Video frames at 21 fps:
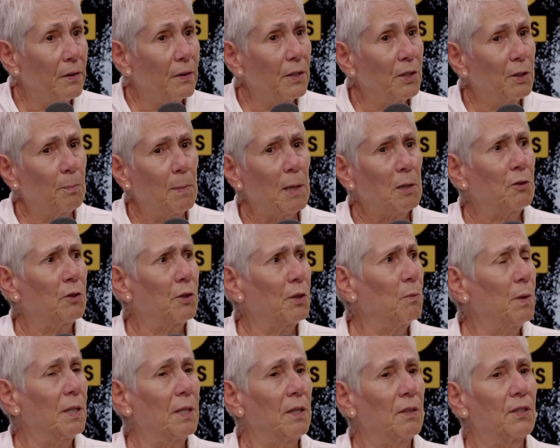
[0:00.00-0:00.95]
Especially
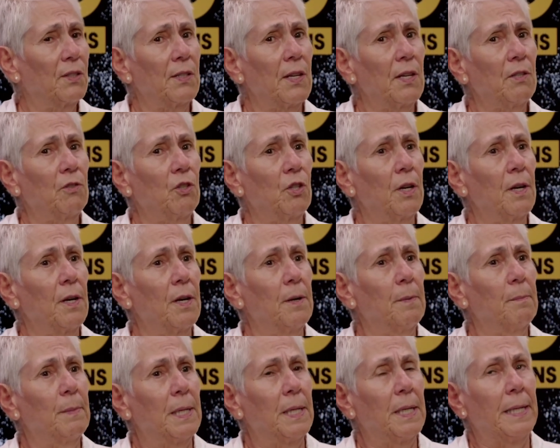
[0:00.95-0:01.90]
when it's such a um,
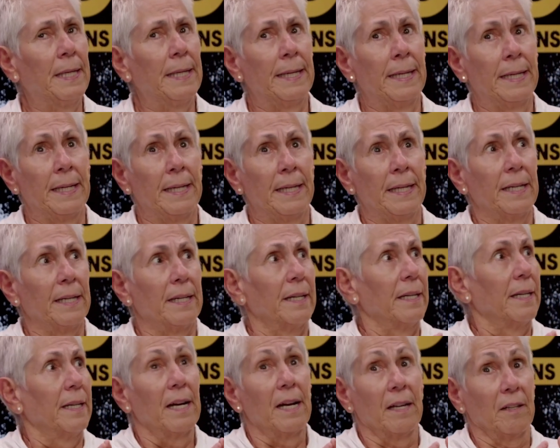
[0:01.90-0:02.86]

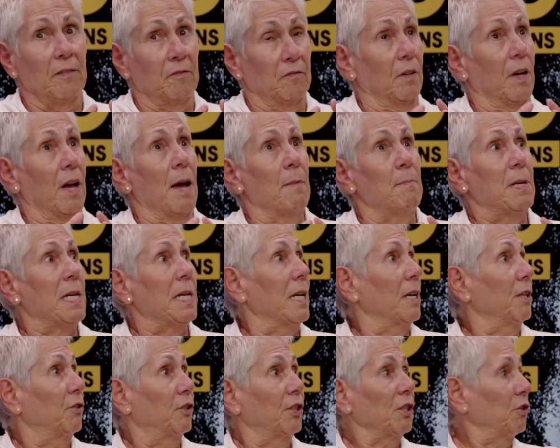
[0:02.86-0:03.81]
drastic. I mean,
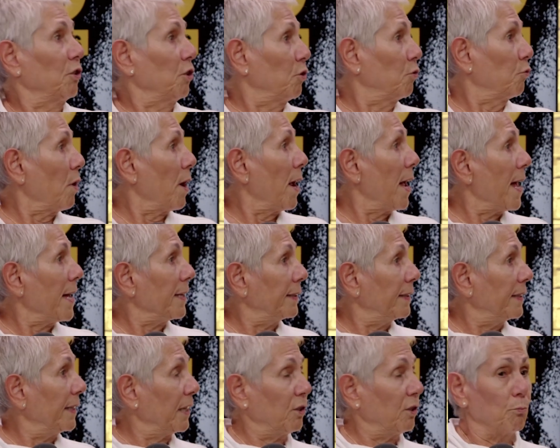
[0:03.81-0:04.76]
it's such a
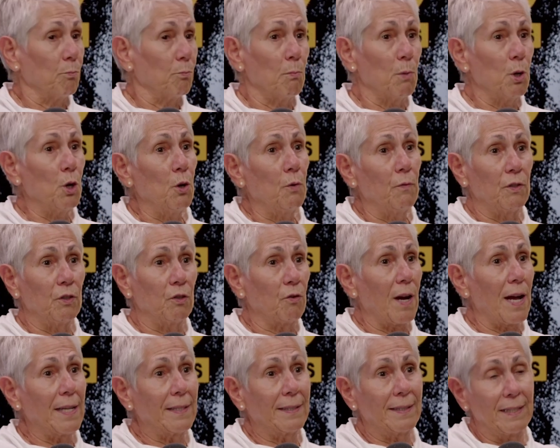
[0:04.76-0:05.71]
drastic move, a yeah.
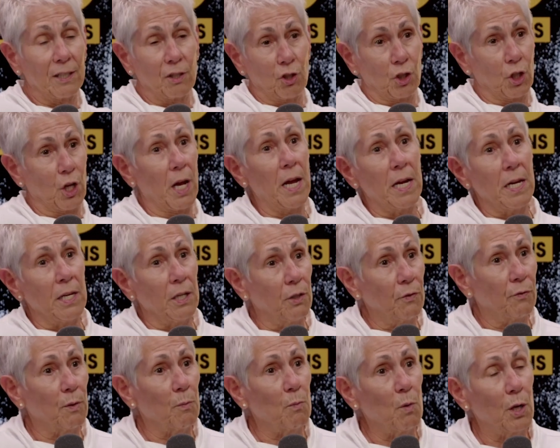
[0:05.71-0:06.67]
drastic change
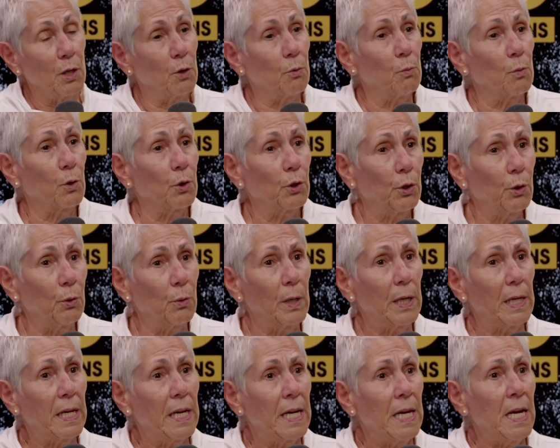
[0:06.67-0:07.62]
from what you were
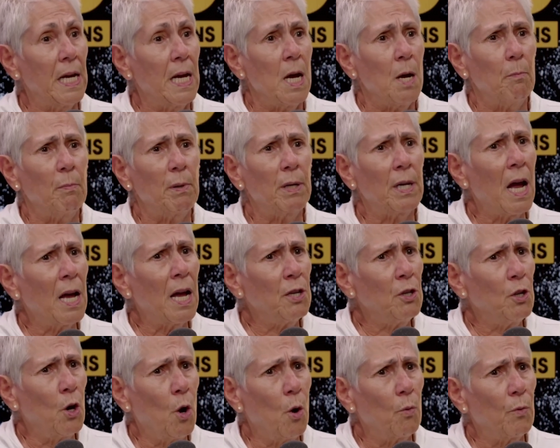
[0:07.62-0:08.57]
doing. Yeah. But I
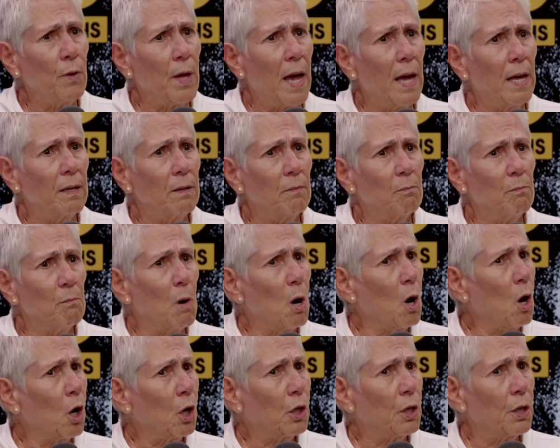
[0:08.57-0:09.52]
know that,
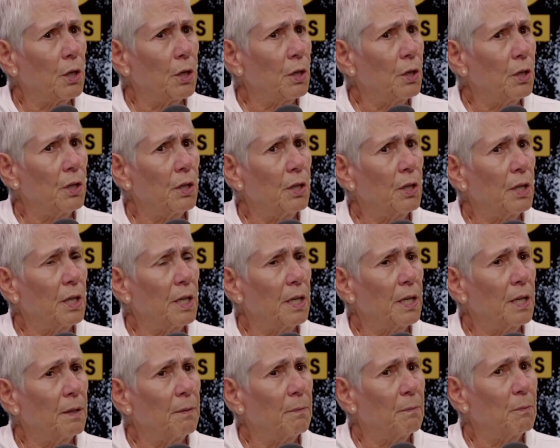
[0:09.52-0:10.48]
Mark,
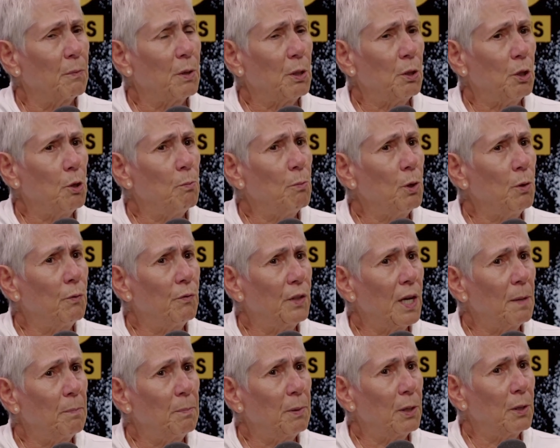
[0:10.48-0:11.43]
uh, when you moved
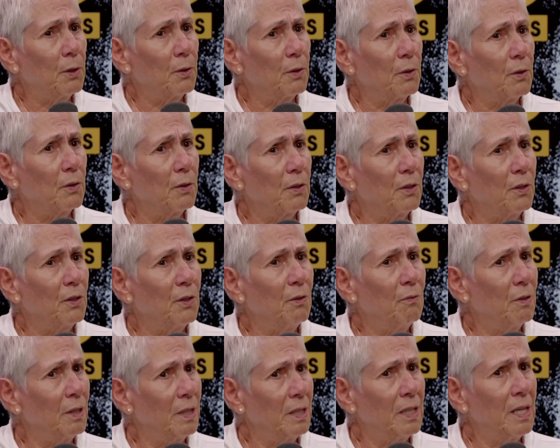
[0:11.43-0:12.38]
up here,
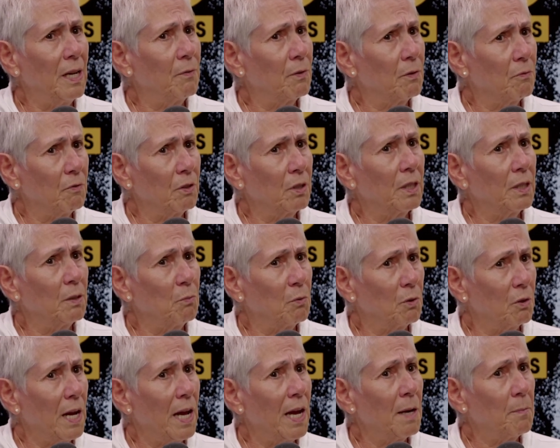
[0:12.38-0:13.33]
you never really were
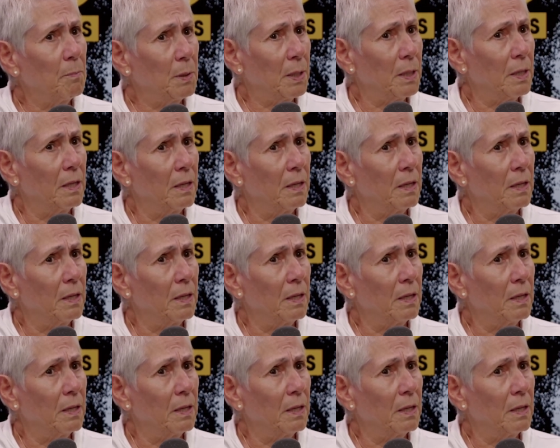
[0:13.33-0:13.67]
happy.